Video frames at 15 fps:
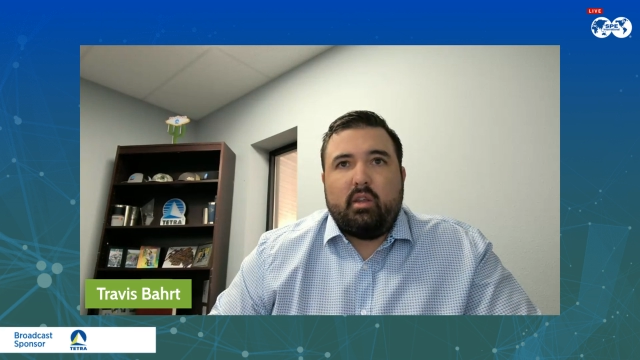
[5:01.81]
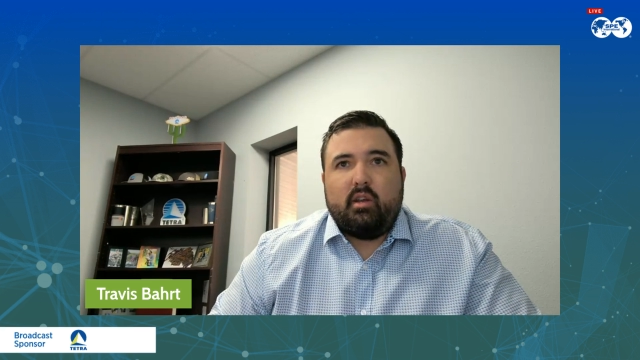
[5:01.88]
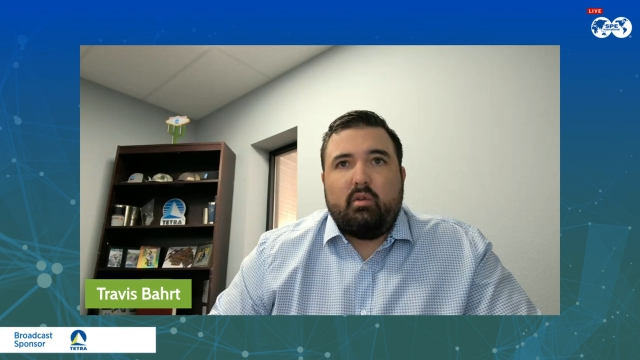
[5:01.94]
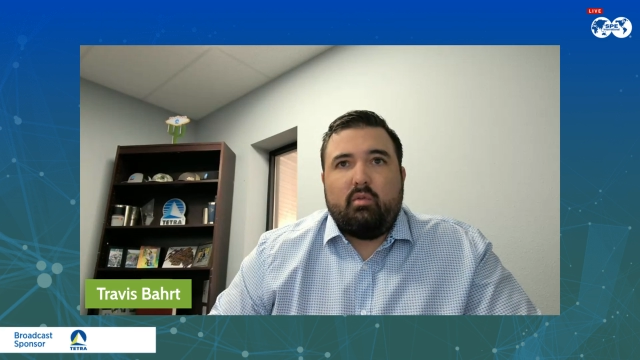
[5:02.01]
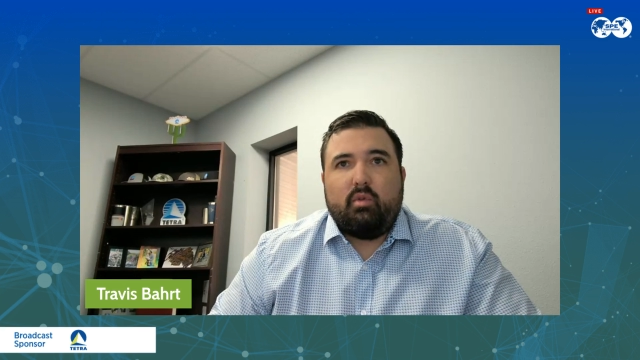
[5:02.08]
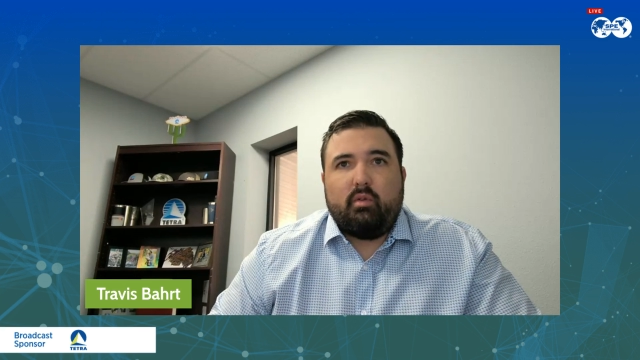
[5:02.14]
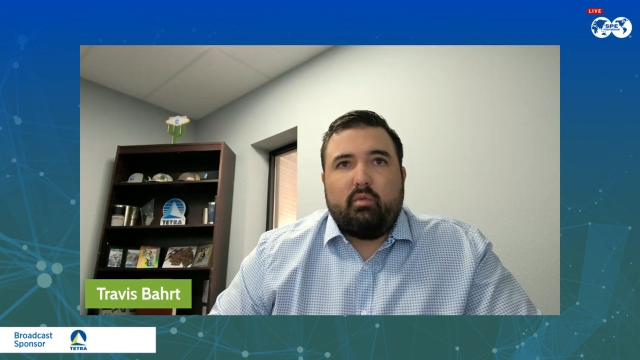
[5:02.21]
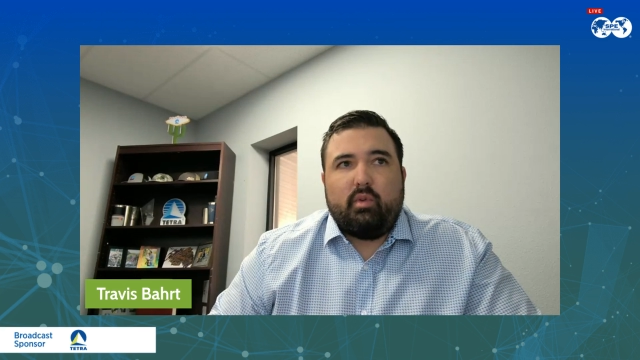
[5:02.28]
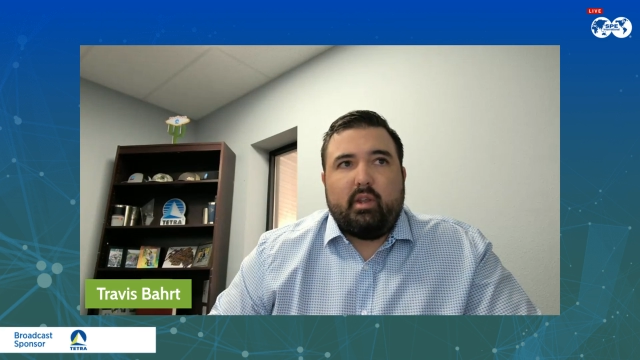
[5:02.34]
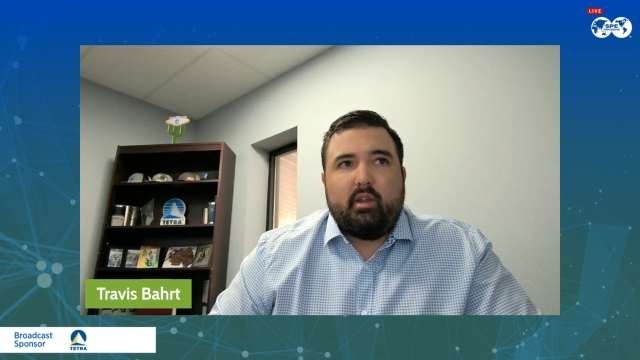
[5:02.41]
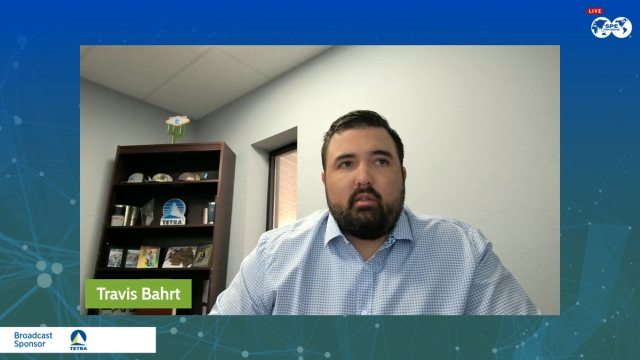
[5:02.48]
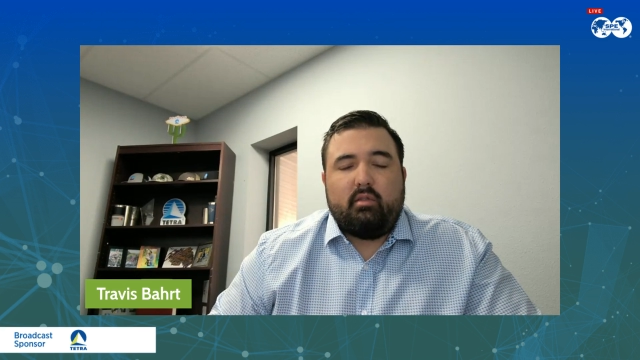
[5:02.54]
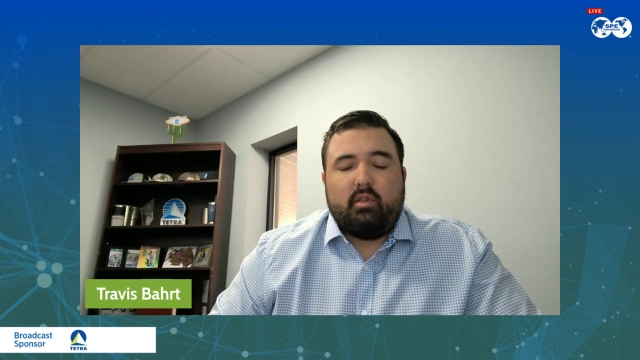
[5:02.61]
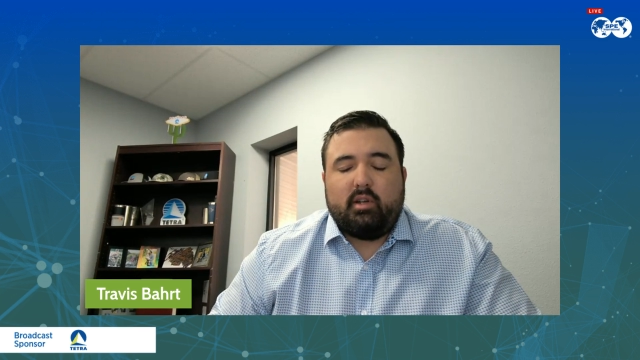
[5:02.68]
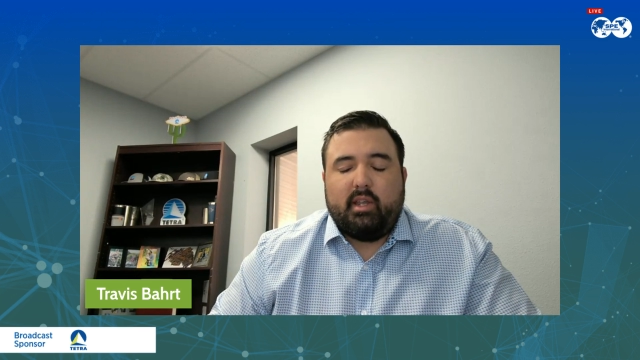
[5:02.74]

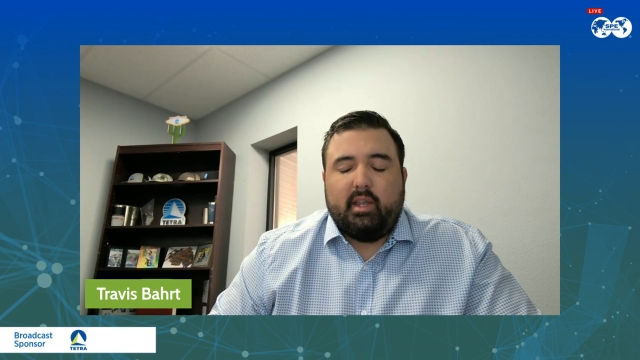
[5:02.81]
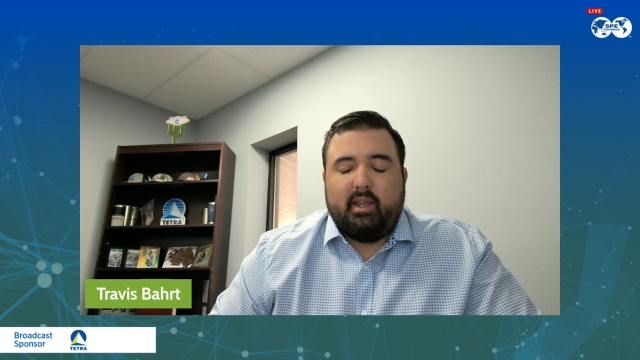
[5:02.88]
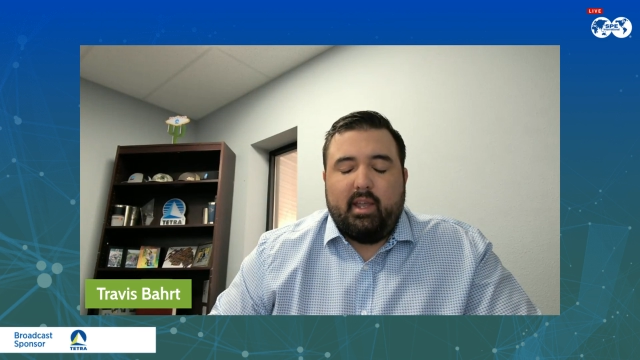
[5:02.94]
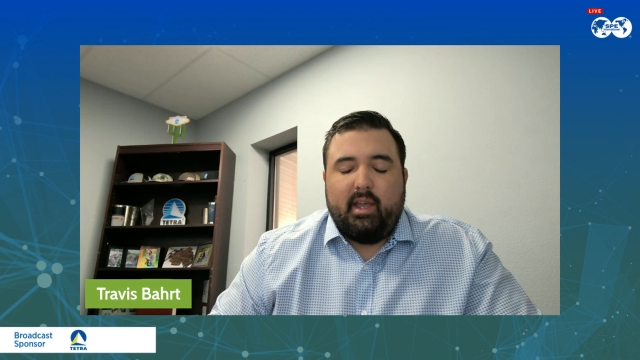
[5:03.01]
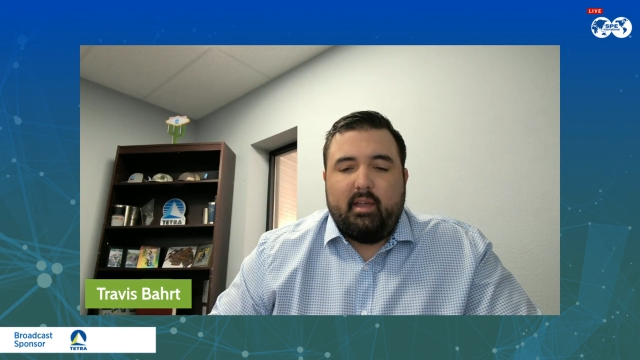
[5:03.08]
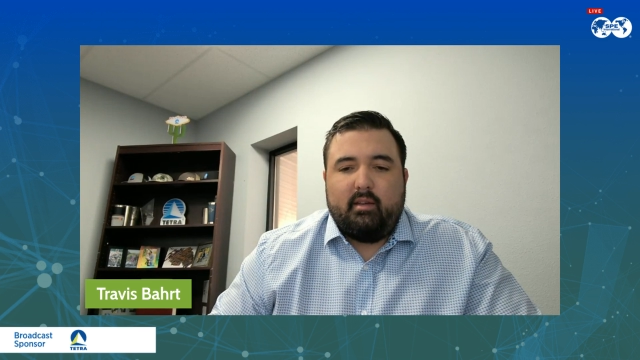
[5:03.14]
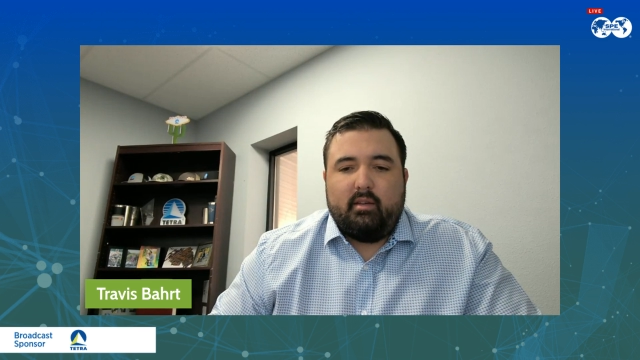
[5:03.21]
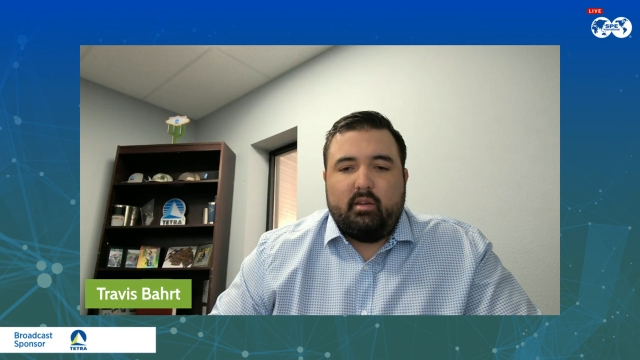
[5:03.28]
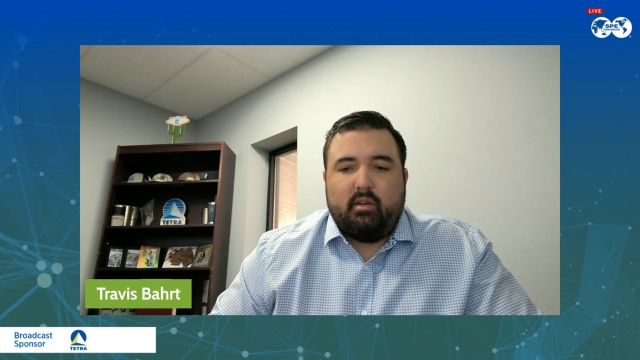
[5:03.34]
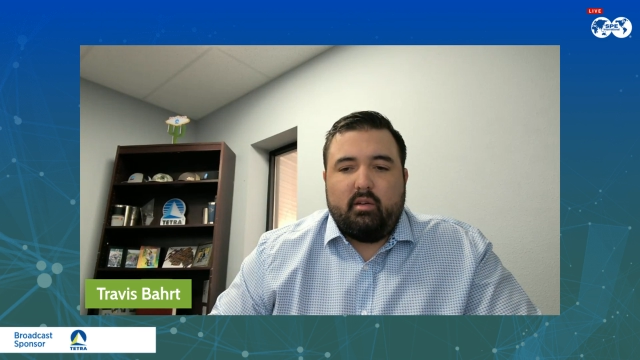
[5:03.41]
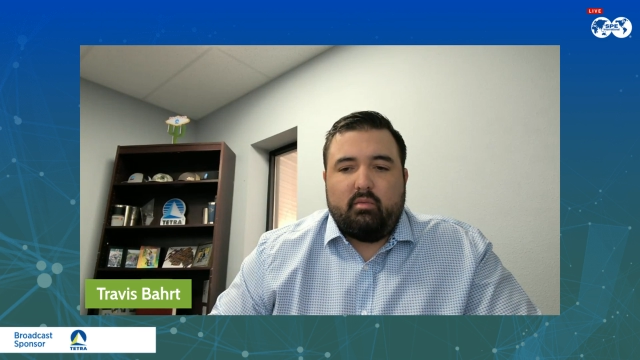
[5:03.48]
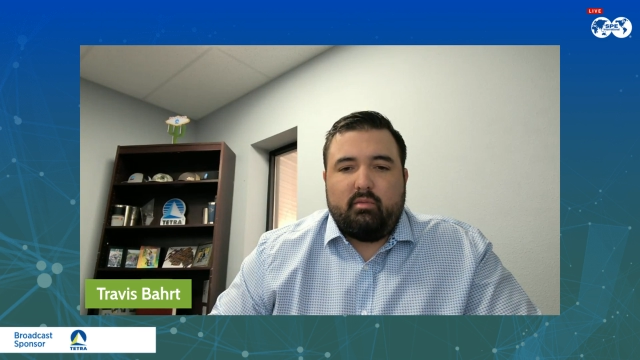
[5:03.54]
we are looking at